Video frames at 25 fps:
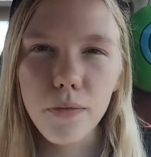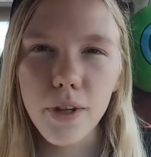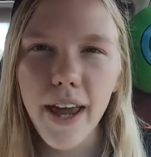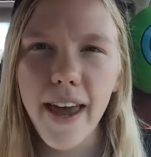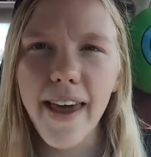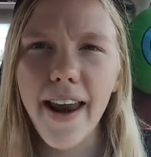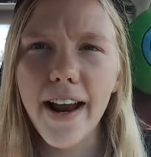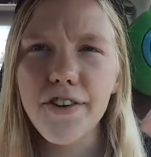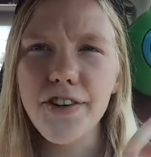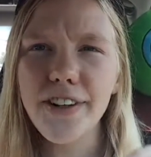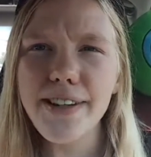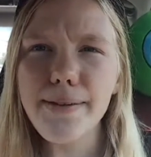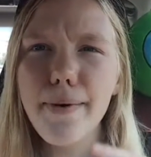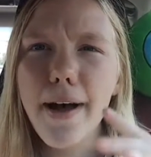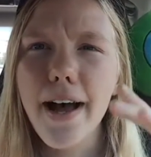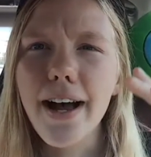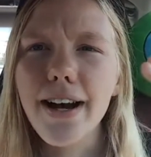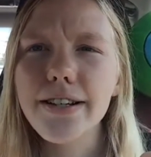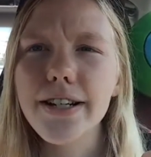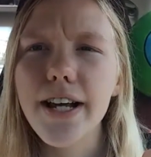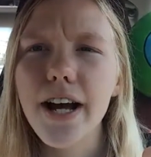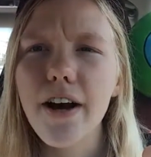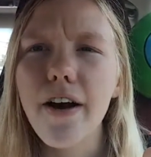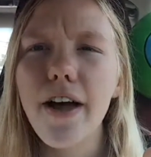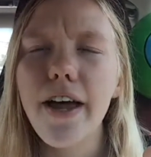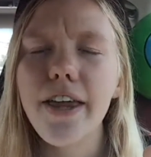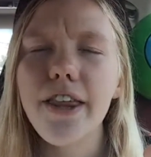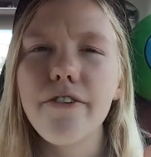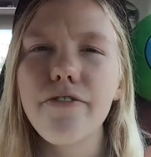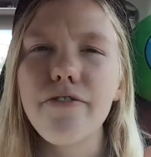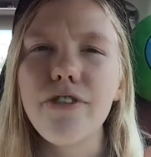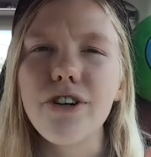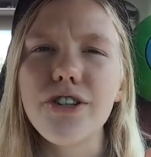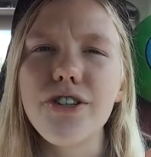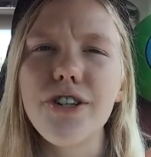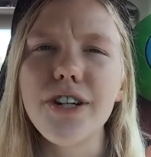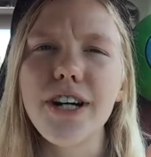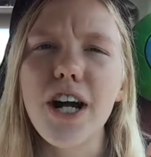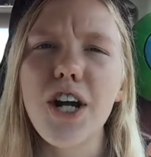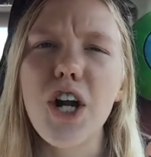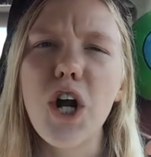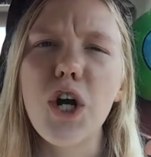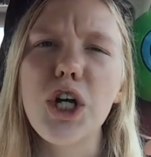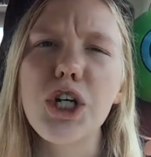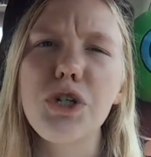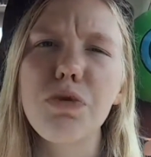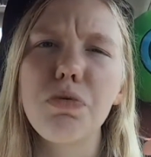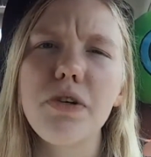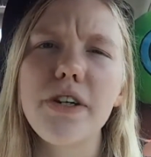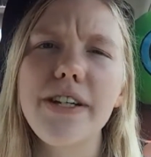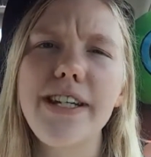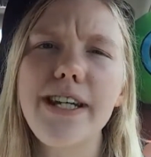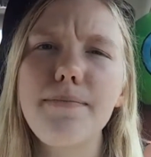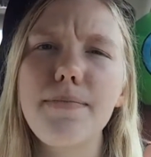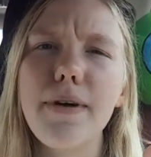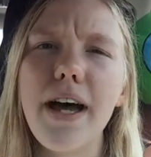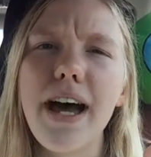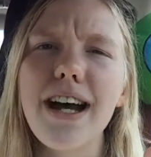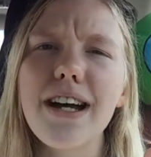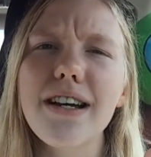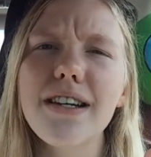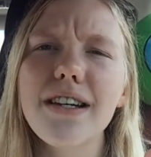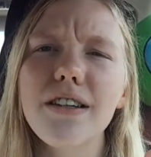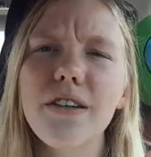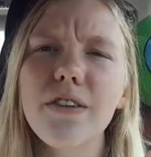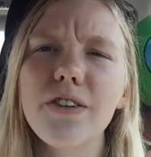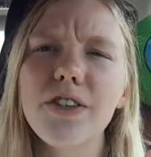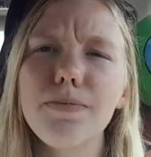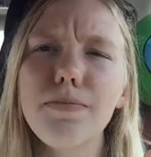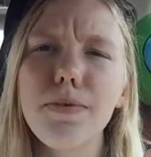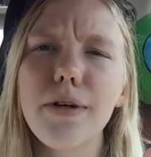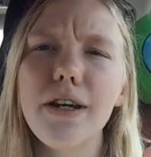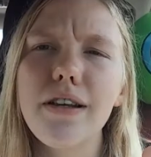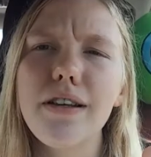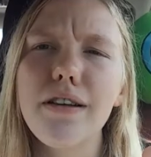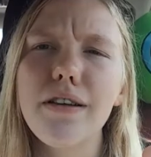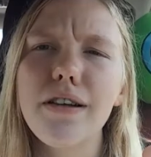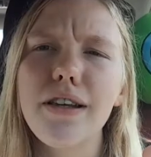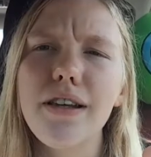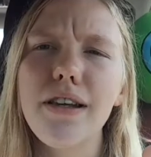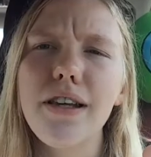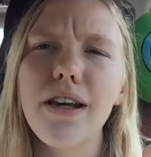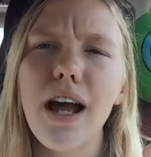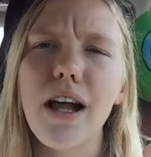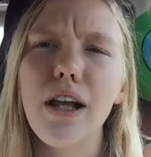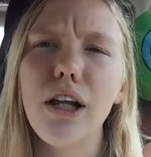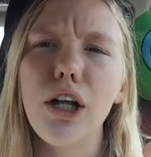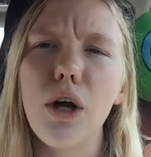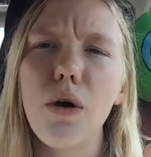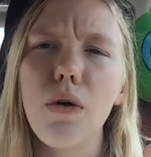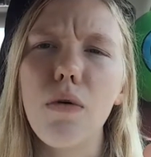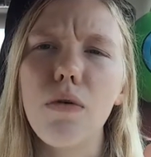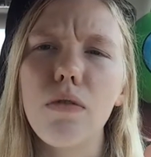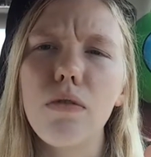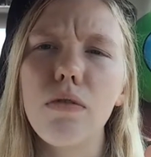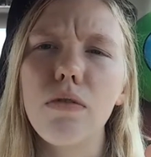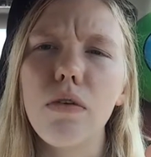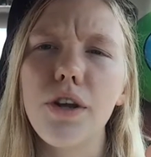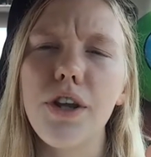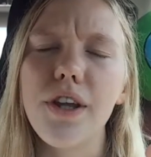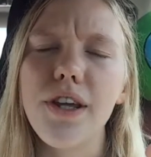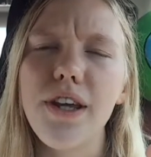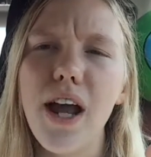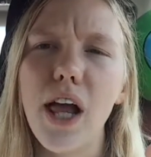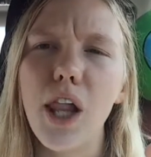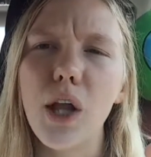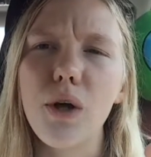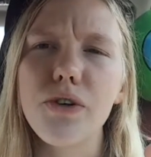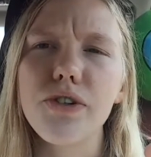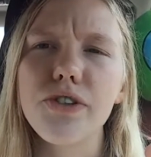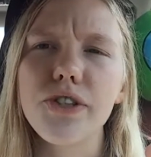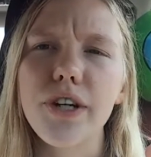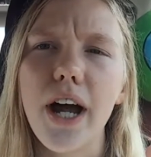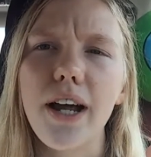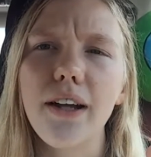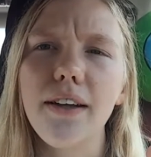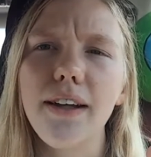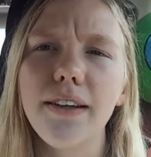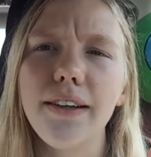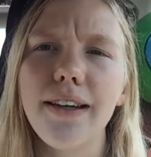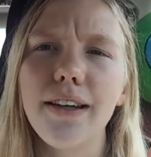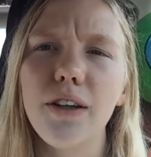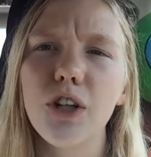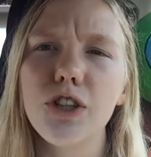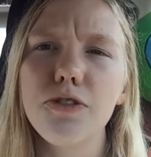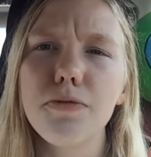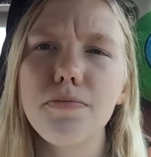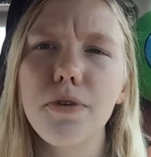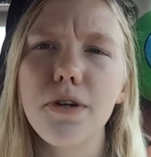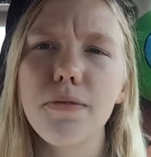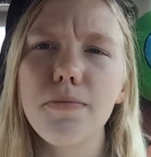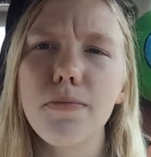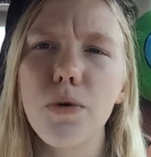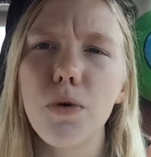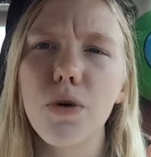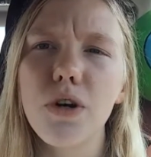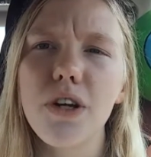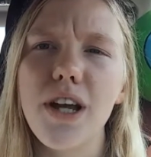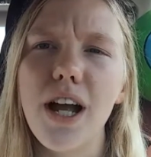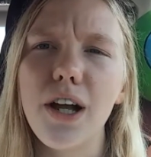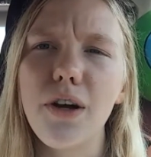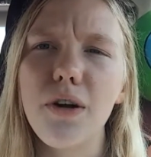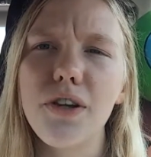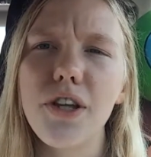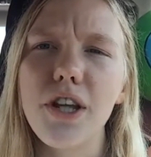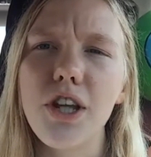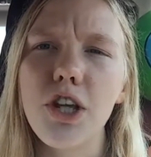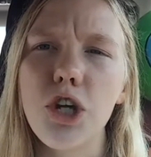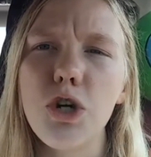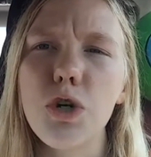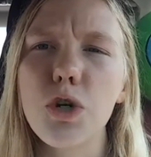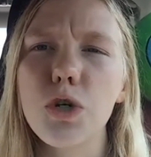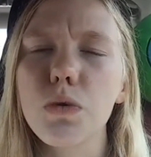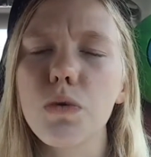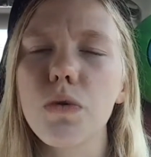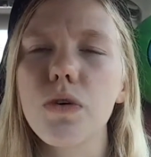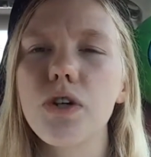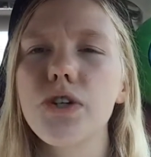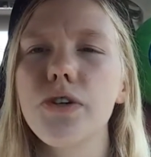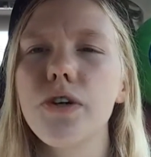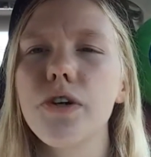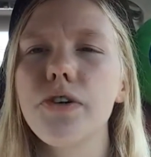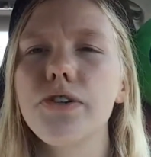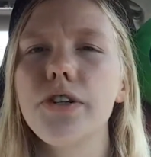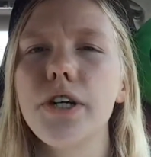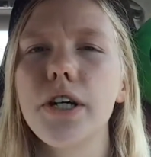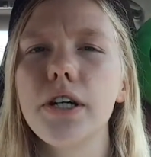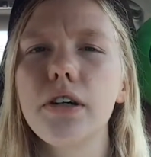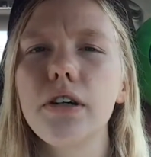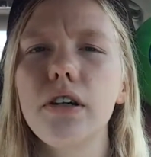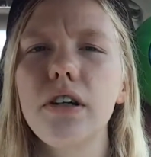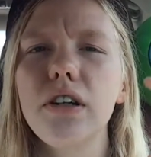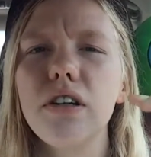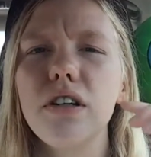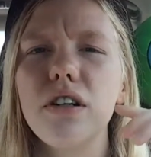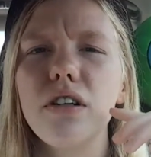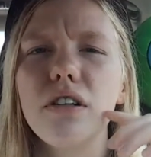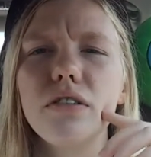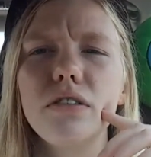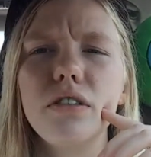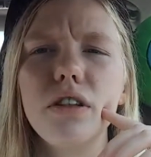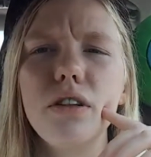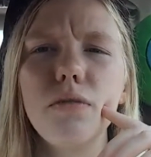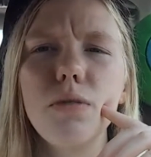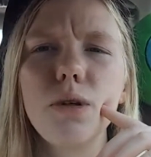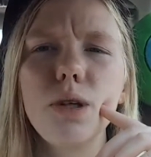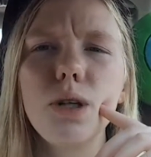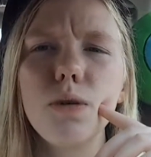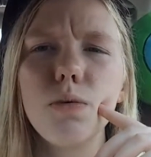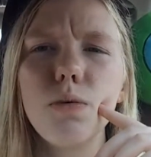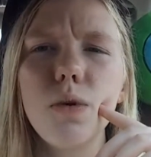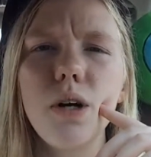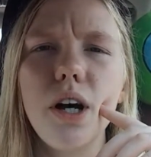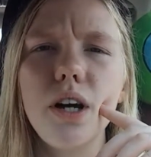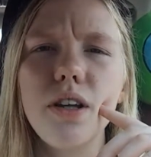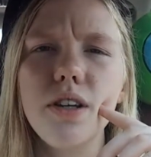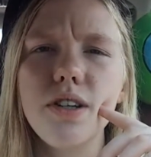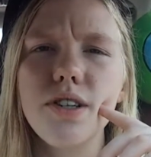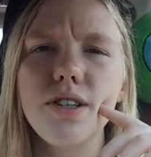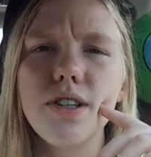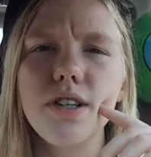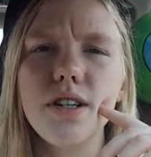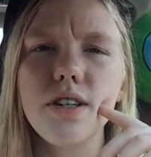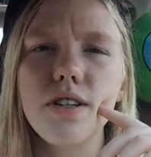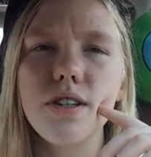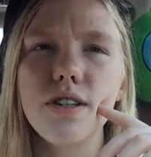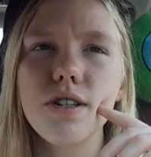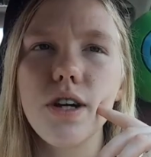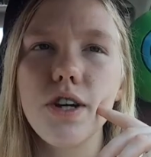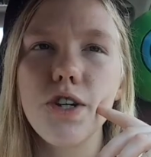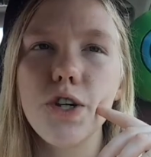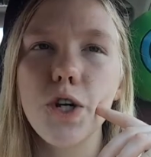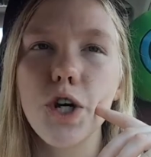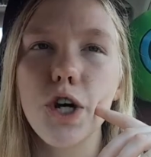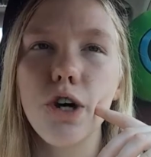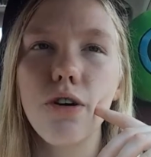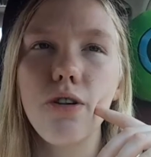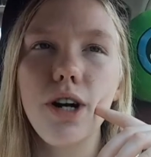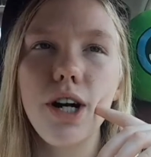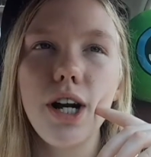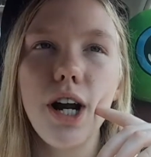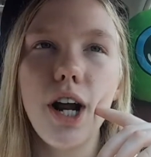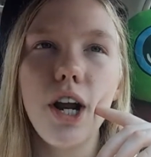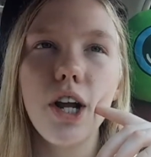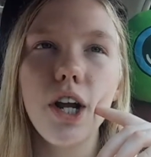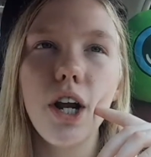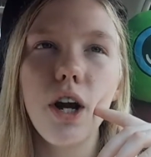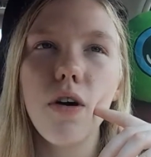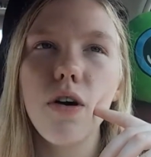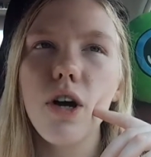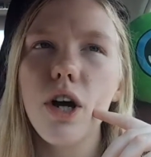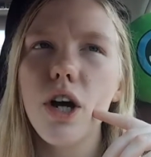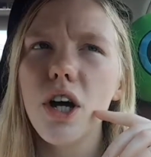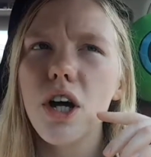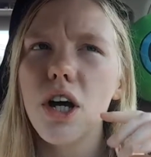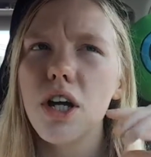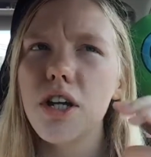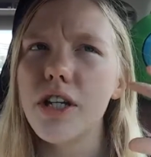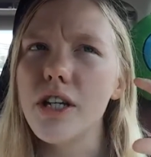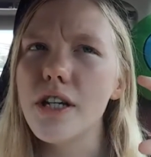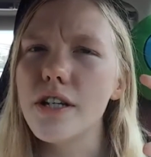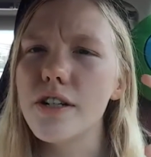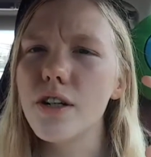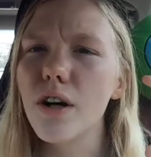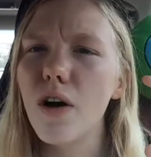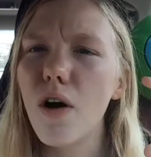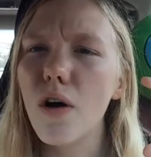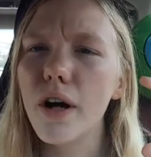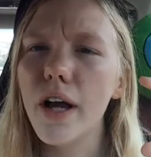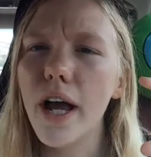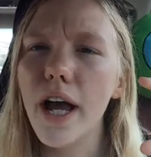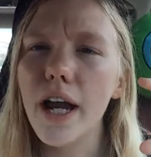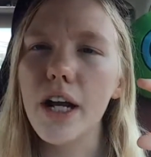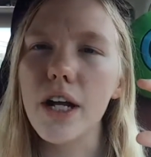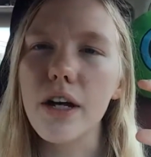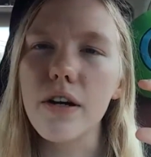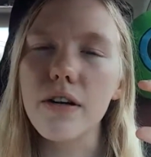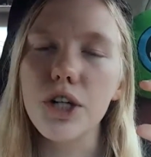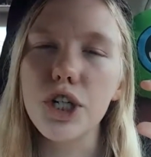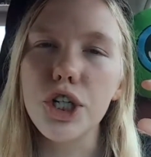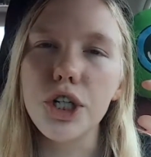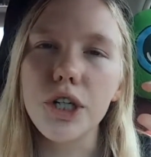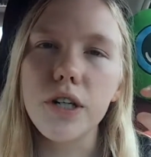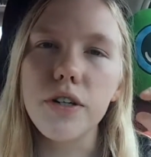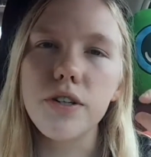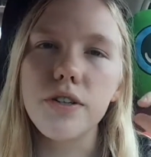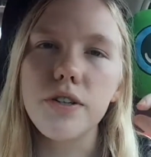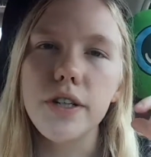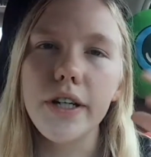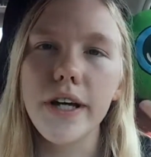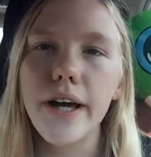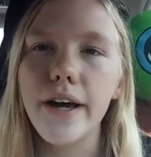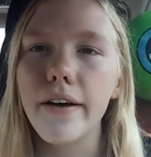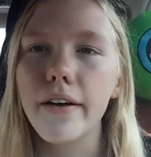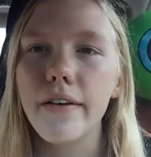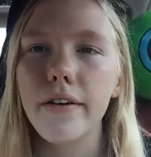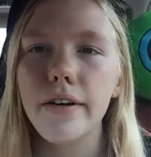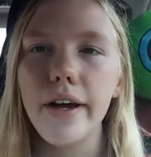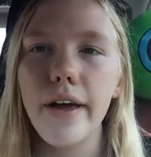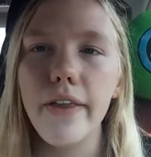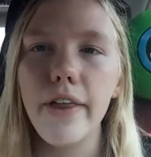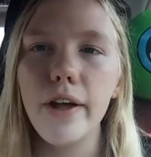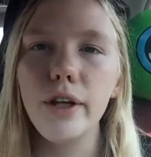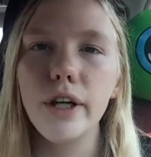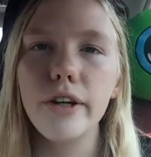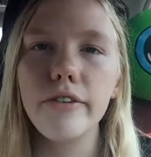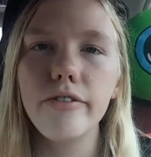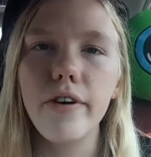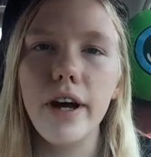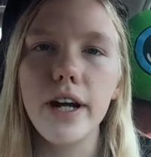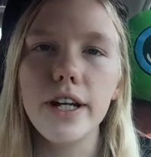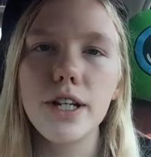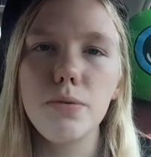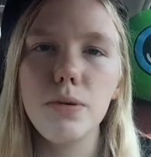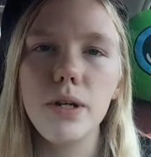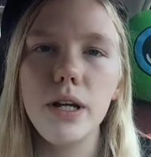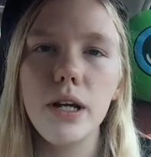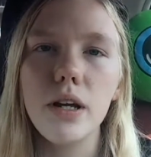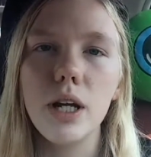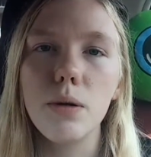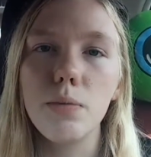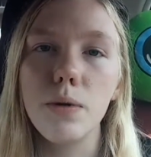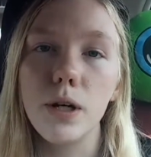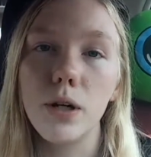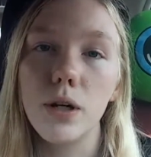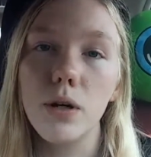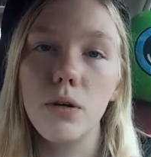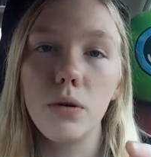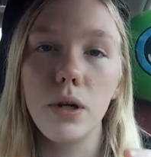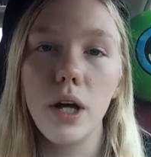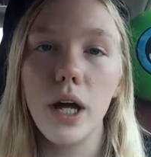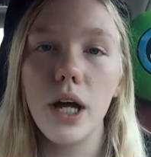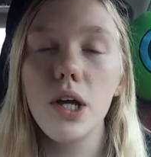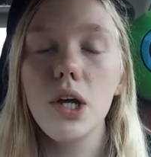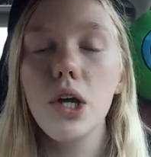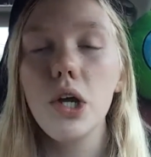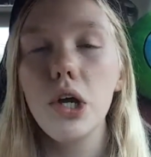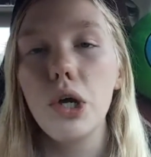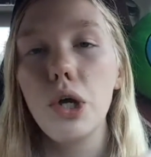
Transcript: and I took the bags out, and the first thing I noticed was the bags looked a bit yellow on the yellow side. Like, they looked a bit more yellow than usual. So I was like, I wonder why this is. So I turned to Karina and I go, these look okay to you? And she goes, yeah, they look fine, sweetie. I'm like, okay.